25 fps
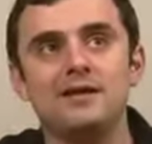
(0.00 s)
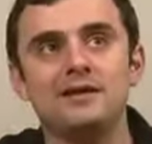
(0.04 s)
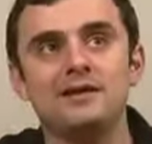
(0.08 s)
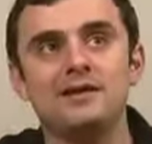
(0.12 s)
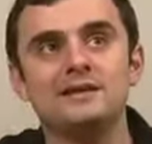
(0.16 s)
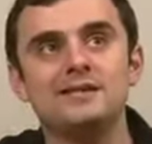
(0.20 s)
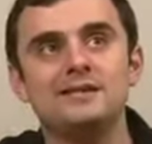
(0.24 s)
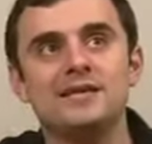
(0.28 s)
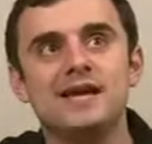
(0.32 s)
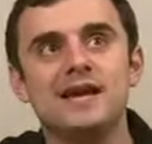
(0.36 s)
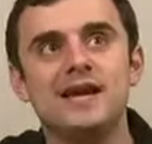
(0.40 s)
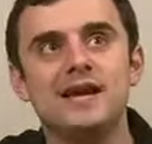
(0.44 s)

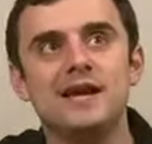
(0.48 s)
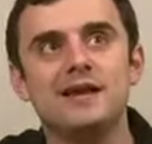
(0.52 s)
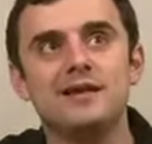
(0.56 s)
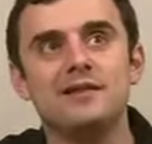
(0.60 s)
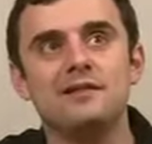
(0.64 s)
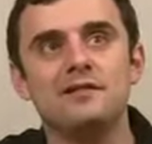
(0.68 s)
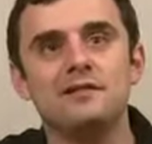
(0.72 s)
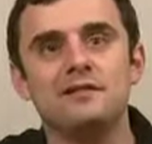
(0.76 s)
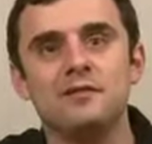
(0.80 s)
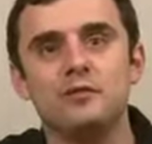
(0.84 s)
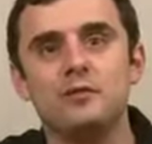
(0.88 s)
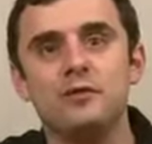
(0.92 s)
saying
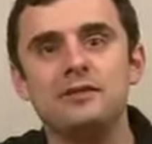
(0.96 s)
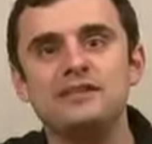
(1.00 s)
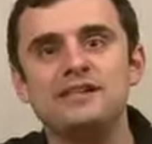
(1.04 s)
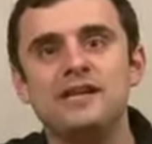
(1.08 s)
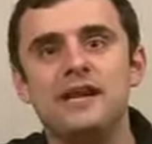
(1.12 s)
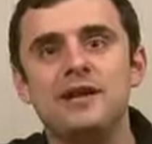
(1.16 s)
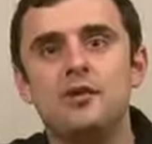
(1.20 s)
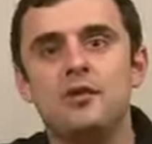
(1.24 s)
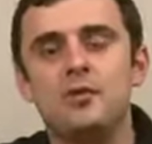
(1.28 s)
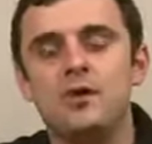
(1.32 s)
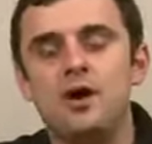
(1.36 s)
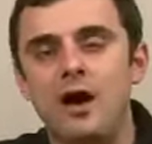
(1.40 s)
the reason
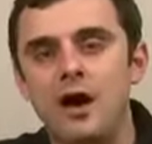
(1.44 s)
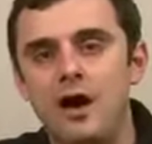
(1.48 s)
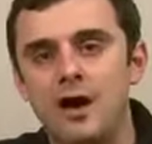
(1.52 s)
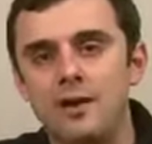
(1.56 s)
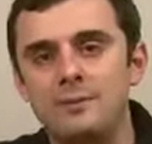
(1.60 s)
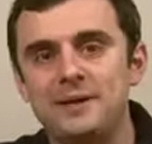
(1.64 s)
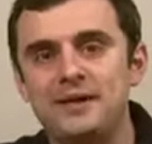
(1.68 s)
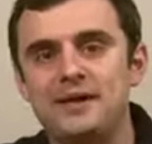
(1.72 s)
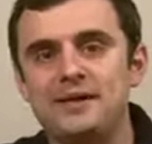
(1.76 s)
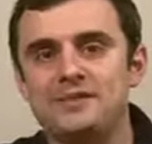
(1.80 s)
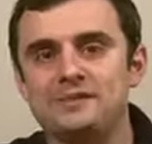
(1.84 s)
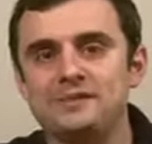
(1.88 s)
they don't
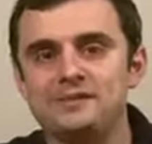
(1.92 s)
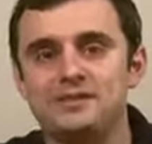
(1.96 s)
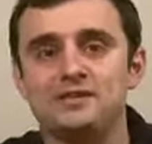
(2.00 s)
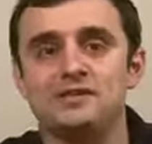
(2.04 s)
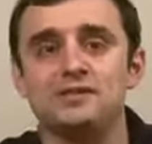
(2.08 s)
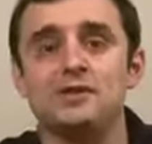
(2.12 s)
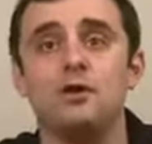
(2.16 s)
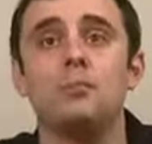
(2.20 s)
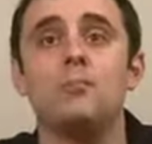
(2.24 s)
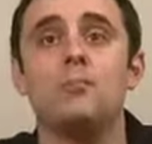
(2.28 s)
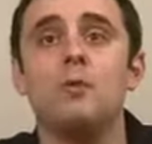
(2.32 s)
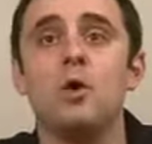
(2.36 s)
comment is because
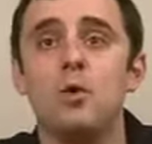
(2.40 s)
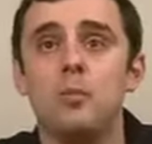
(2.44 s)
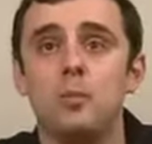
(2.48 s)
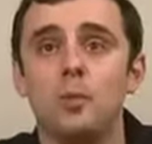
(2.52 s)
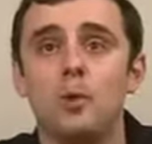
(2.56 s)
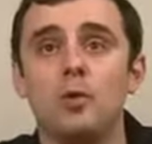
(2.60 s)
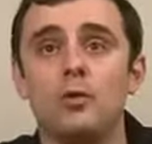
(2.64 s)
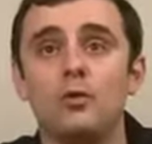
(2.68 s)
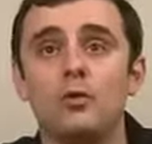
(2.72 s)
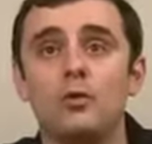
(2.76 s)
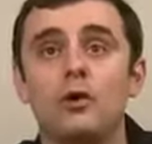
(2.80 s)
they're mobile